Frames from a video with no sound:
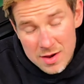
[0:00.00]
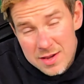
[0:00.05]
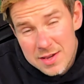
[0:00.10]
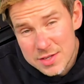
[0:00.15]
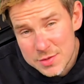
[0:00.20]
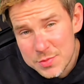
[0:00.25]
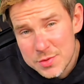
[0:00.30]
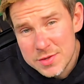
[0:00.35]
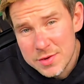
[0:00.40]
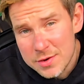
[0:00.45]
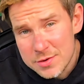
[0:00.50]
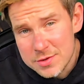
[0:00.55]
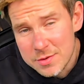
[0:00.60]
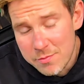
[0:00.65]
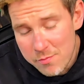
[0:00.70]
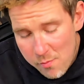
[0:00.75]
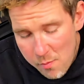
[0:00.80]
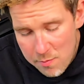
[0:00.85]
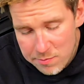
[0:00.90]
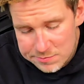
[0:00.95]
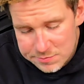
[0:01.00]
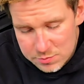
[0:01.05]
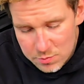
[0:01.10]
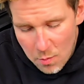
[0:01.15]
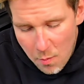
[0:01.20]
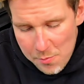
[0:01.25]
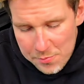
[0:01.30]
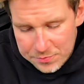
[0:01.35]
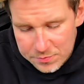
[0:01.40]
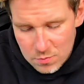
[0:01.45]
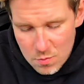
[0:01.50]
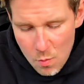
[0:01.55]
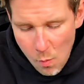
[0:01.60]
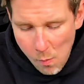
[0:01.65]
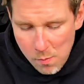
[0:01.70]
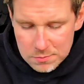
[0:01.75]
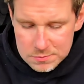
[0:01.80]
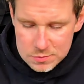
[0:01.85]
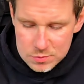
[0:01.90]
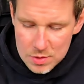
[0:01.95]
It's pretty awesome,
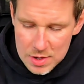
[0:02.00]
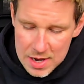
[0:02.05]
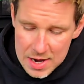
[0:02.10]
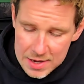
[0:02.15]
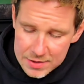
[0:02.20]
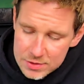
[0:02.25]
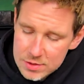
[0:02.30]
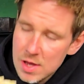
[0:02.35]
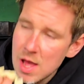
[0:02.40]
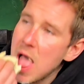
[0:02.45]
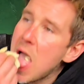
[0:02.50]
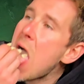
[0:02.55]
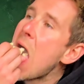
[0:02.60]
and